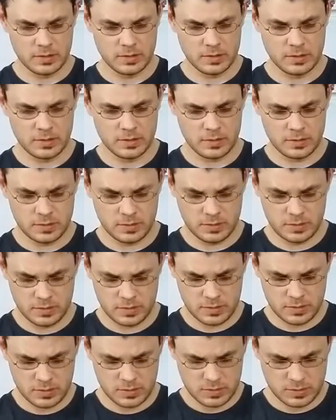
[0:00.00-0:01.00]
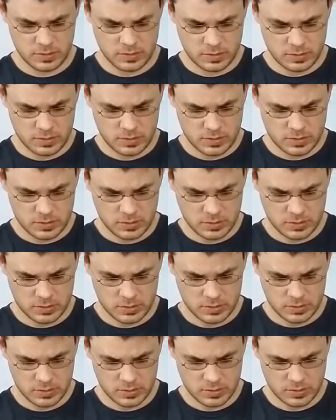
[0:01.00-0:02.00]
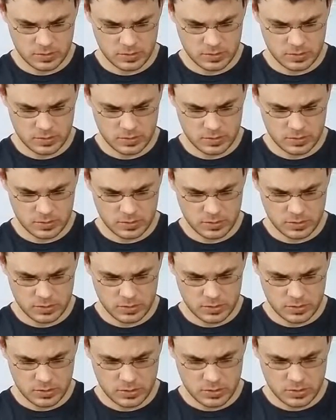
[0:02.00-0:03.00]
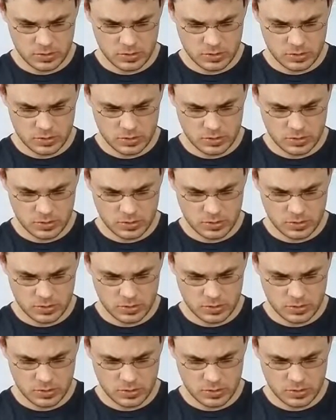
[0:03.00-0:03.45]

(silence)